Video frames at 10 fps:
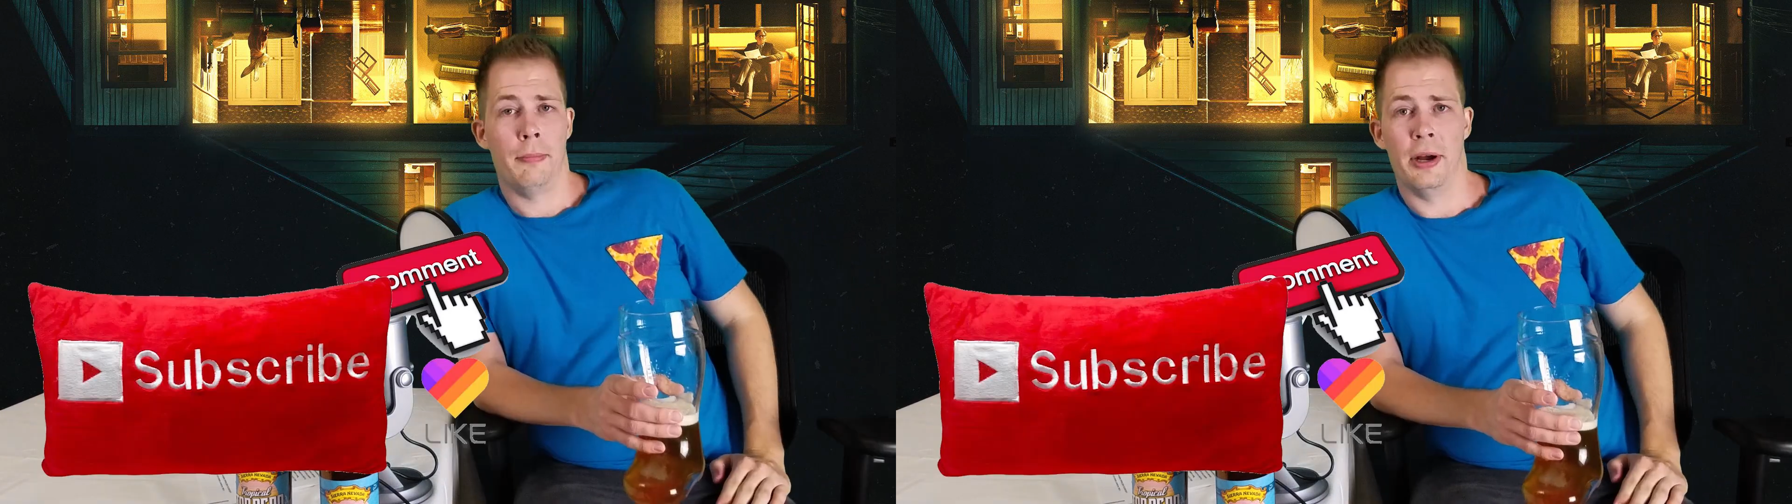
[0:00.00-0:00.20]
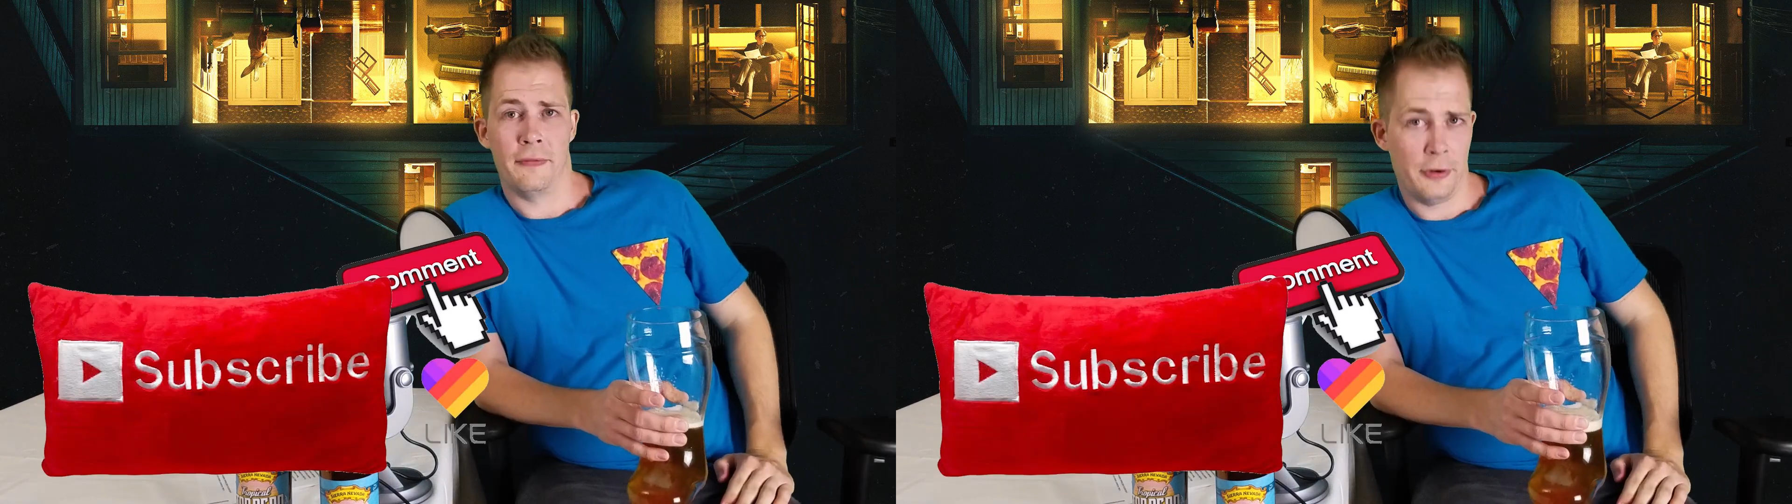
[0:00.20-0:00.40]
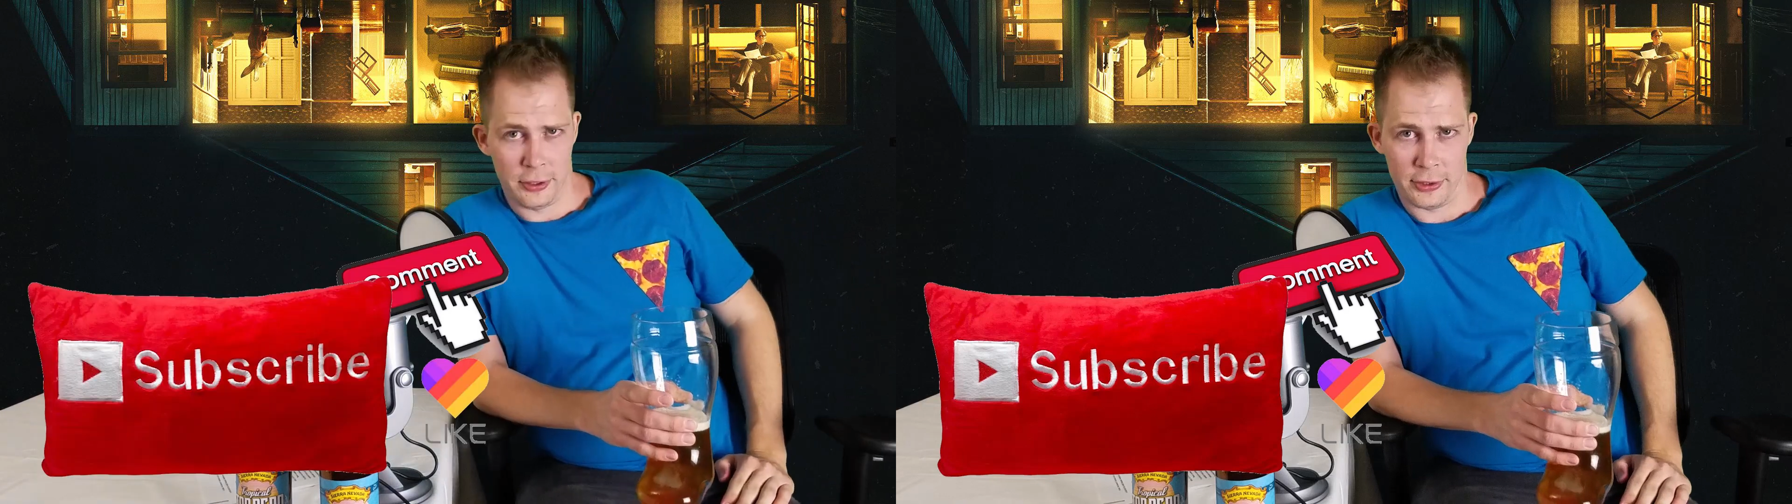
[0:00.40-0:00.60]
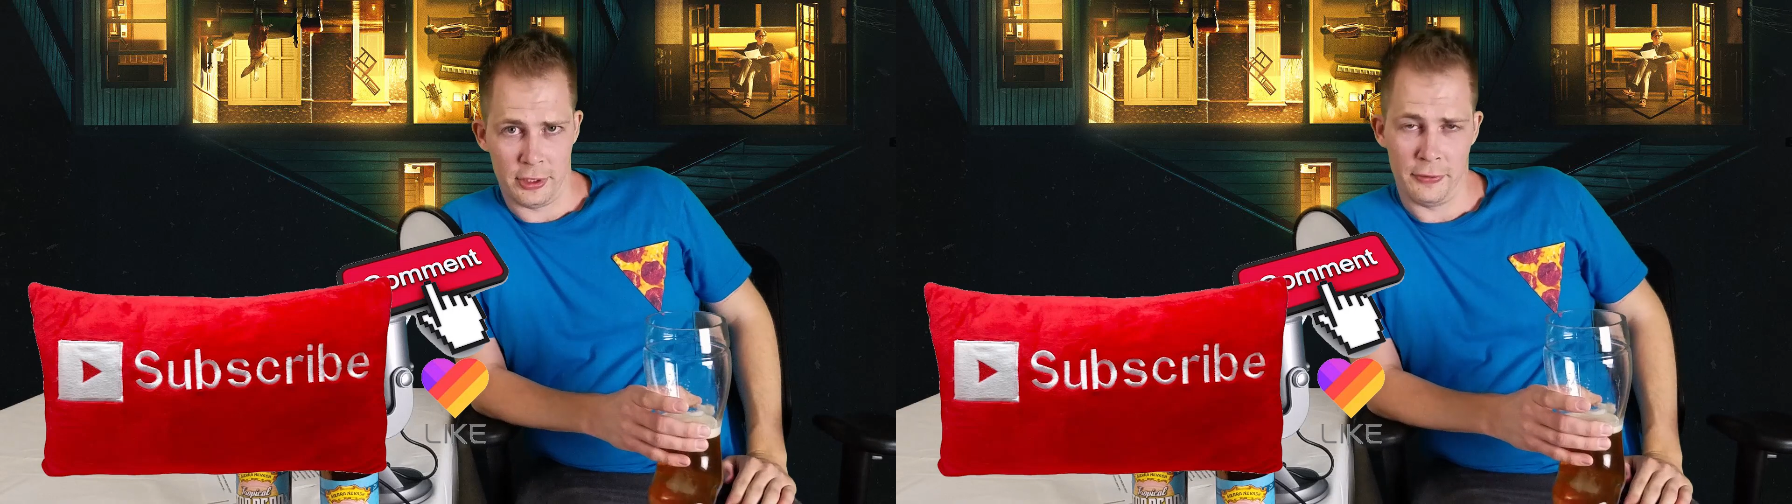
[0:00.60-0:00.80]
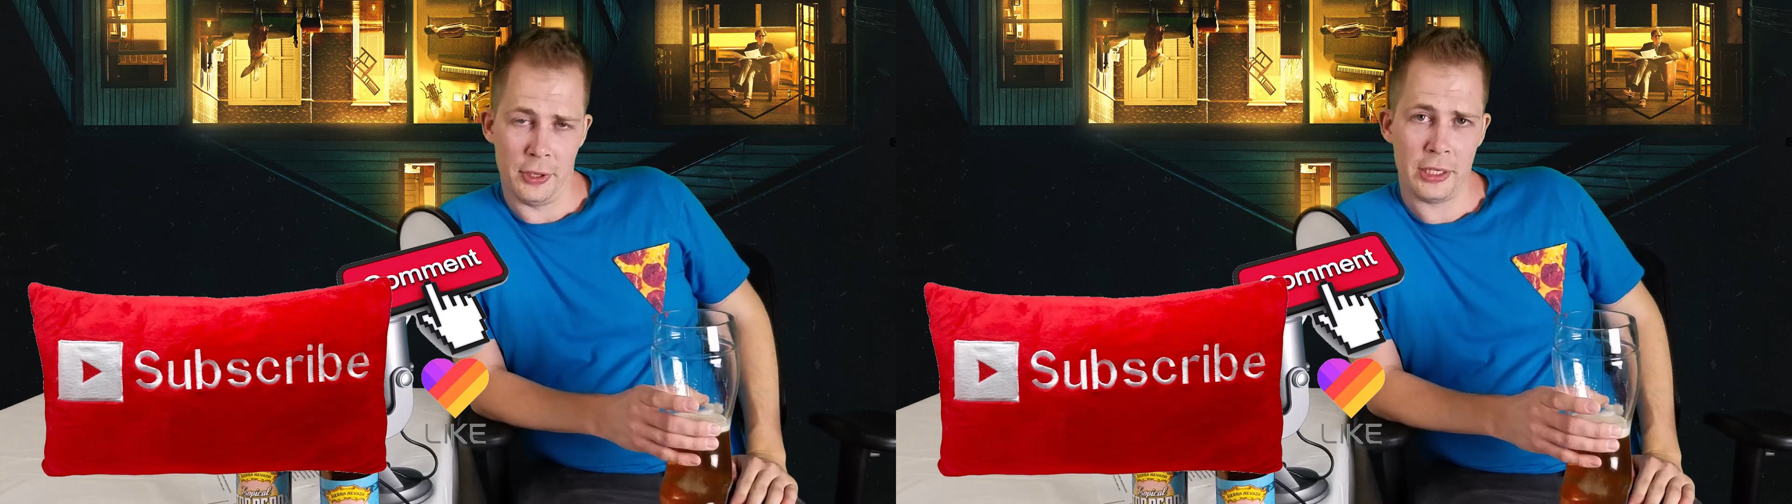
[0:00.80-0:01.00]
But first,
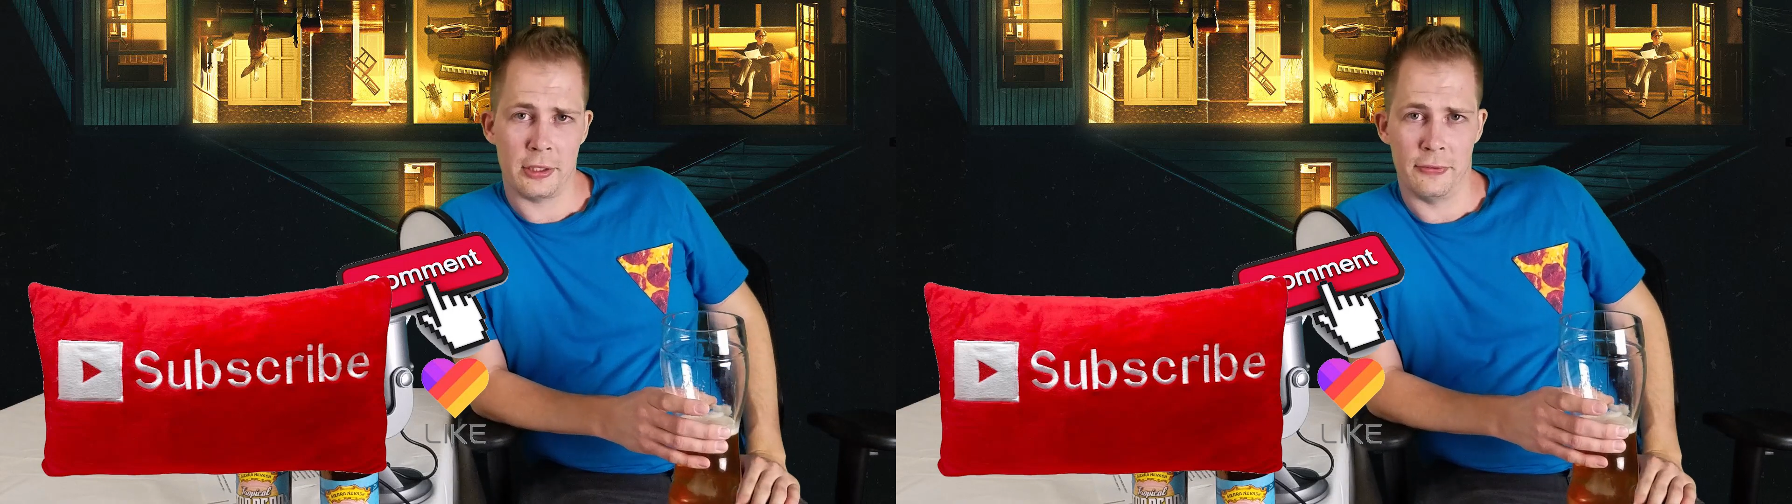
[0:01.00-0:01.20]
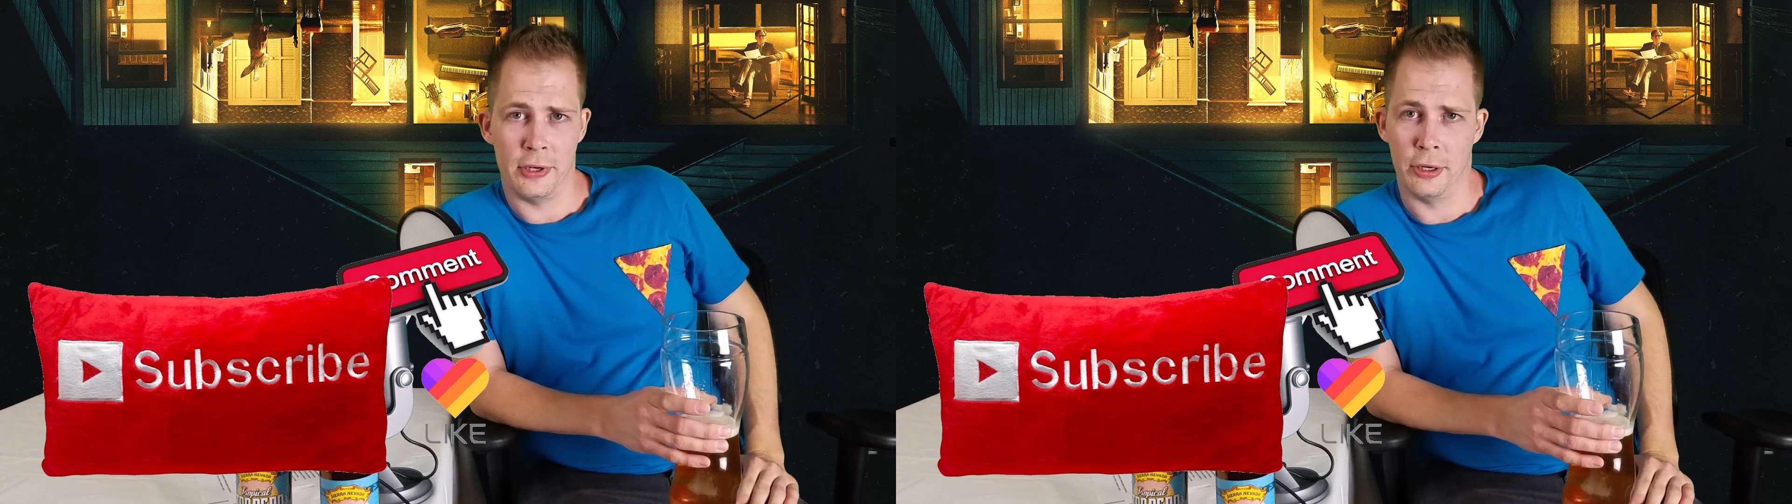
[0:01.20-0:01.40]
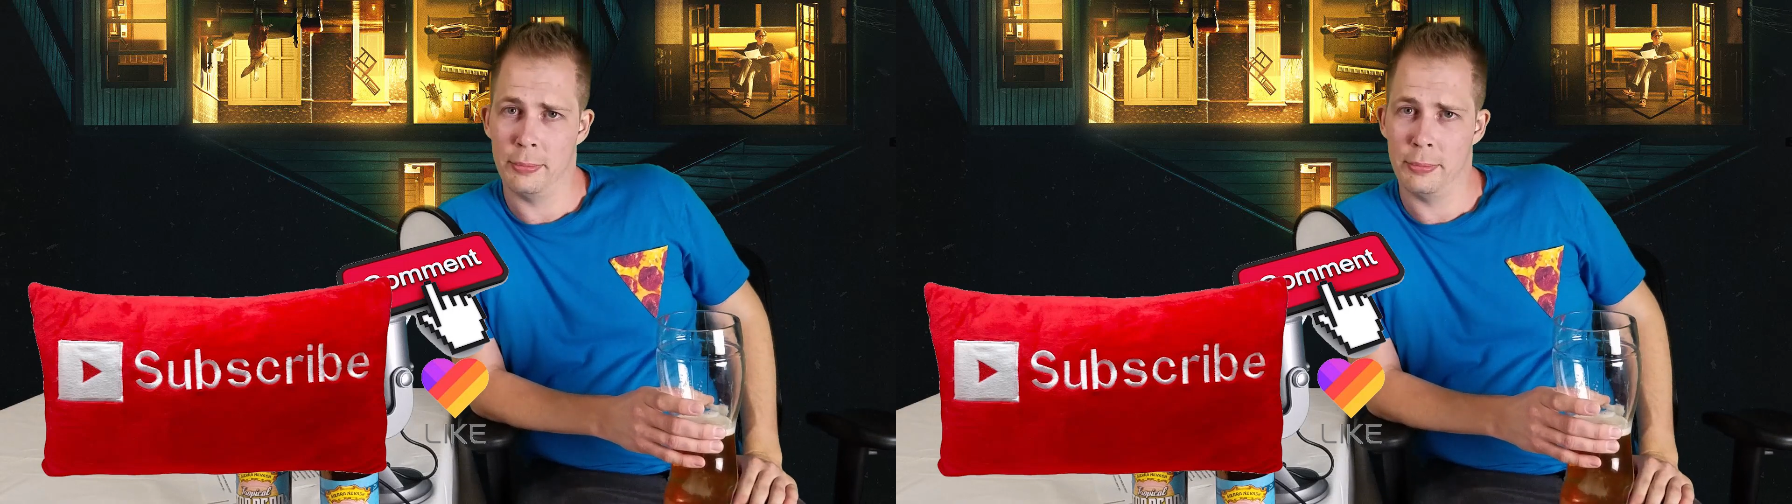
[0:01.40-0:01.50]
if you like this video,